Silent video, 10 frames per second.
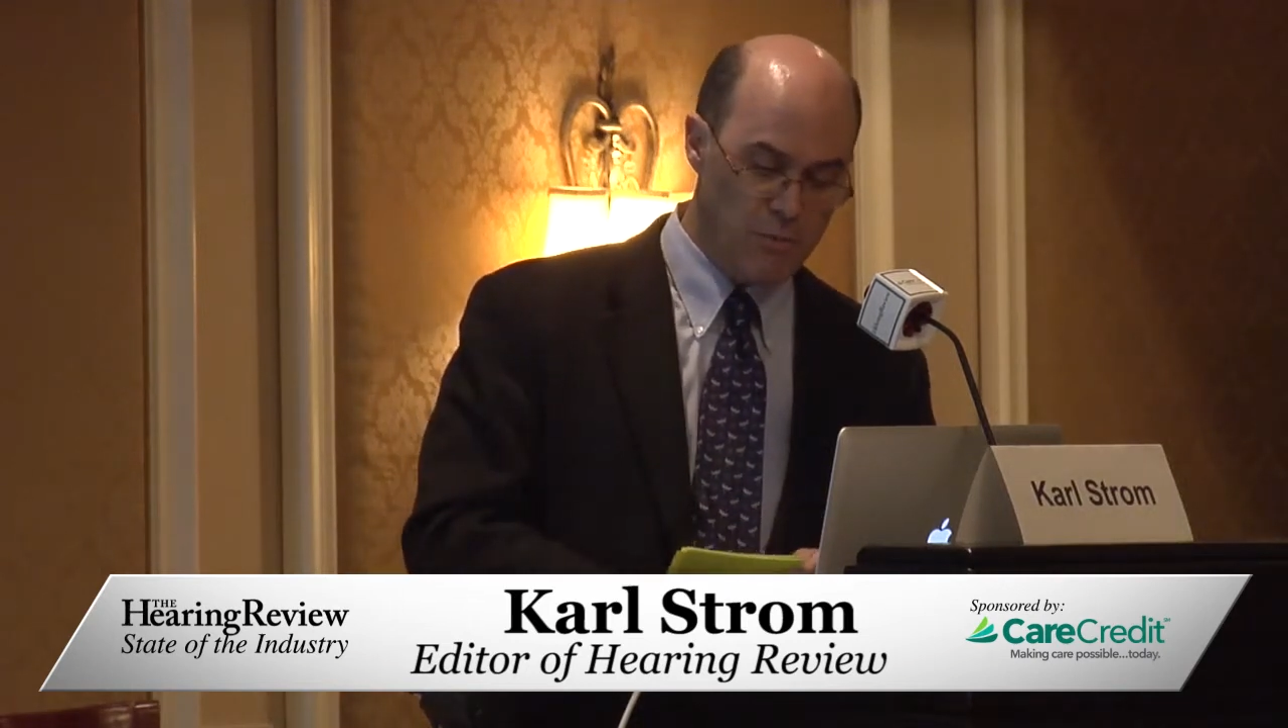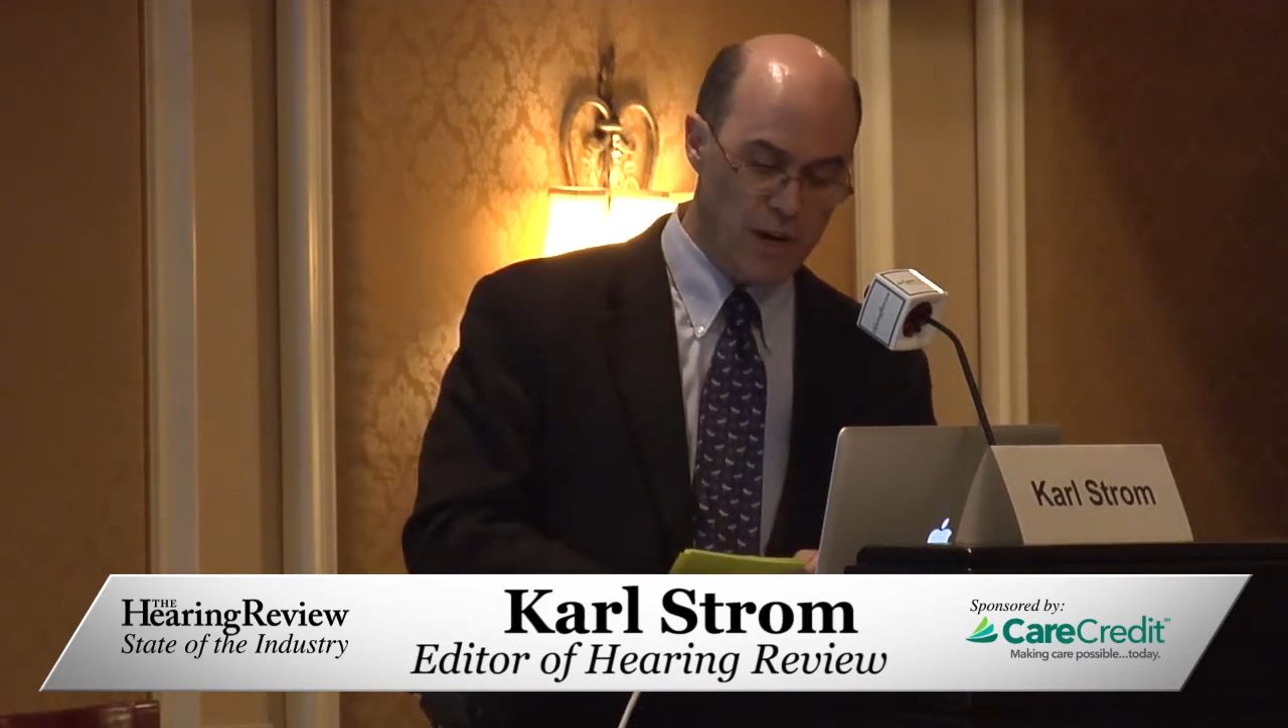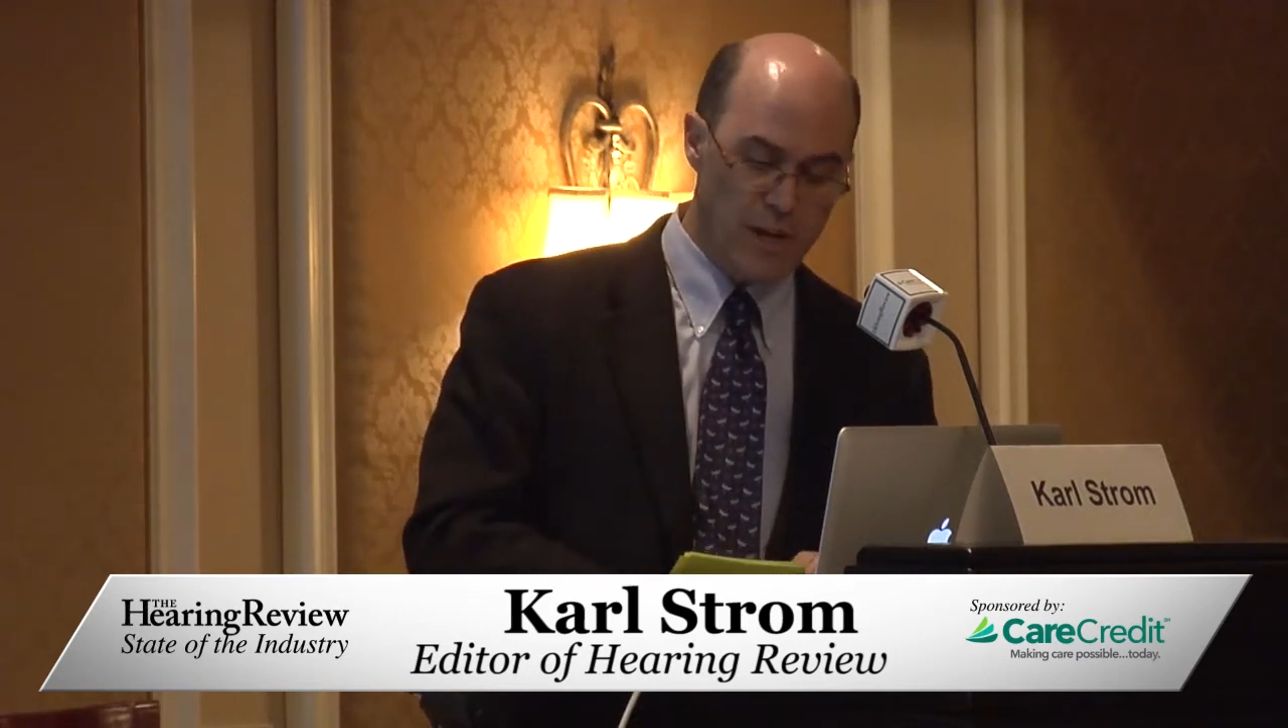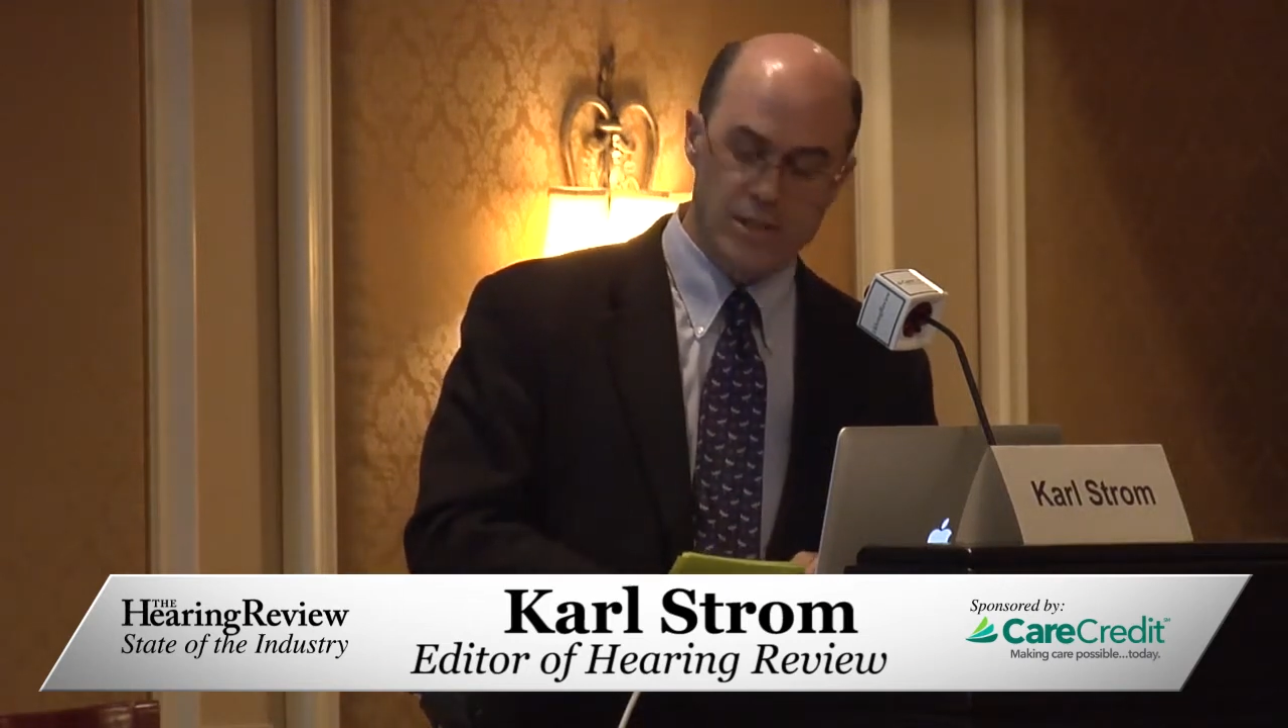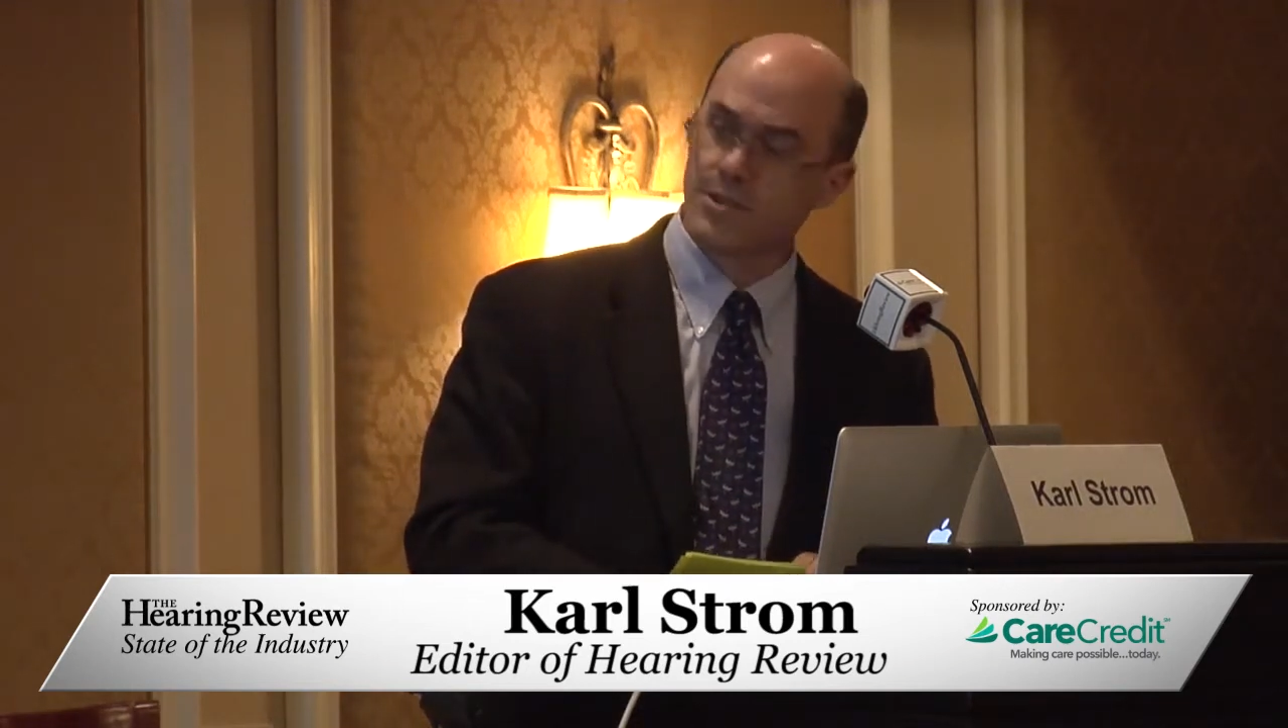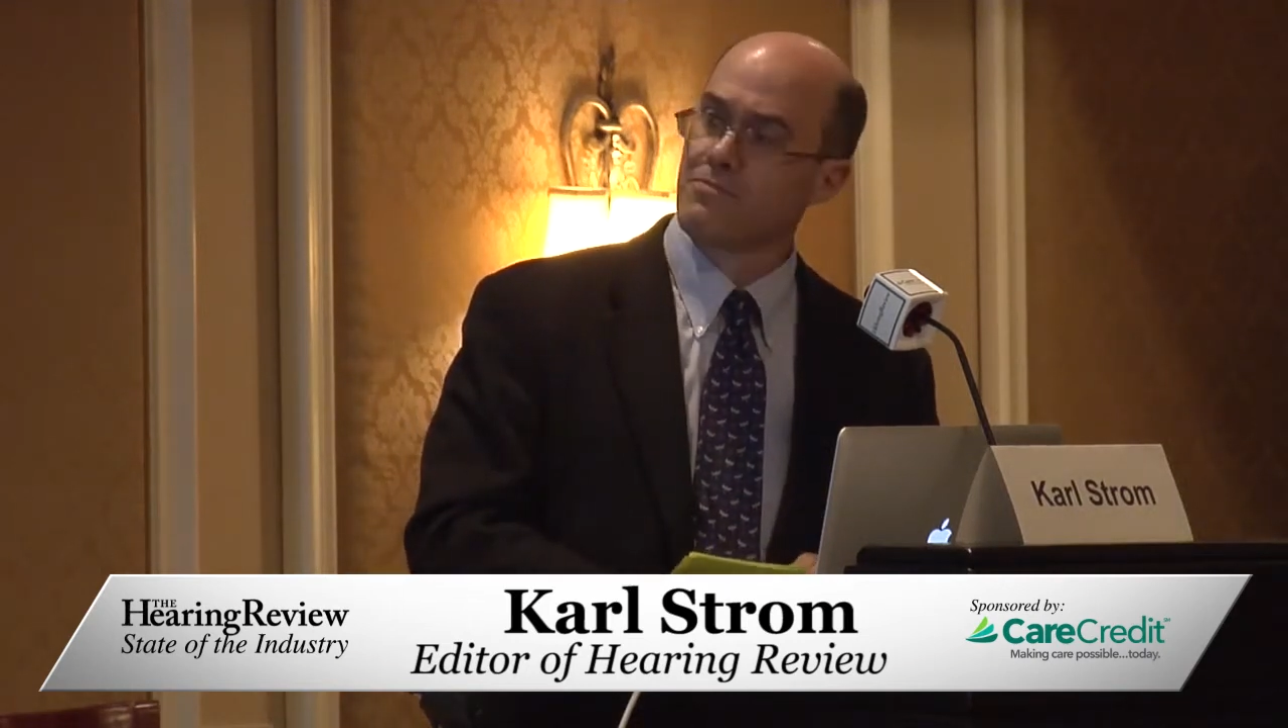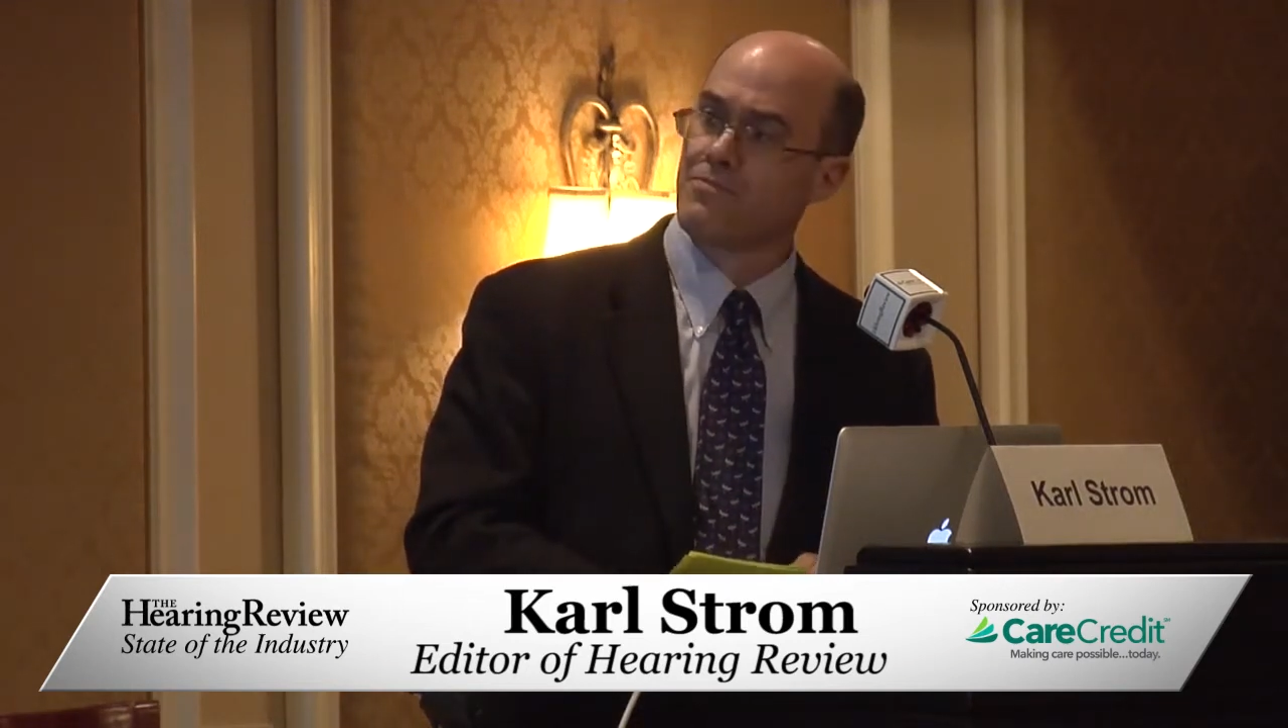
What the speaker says: products.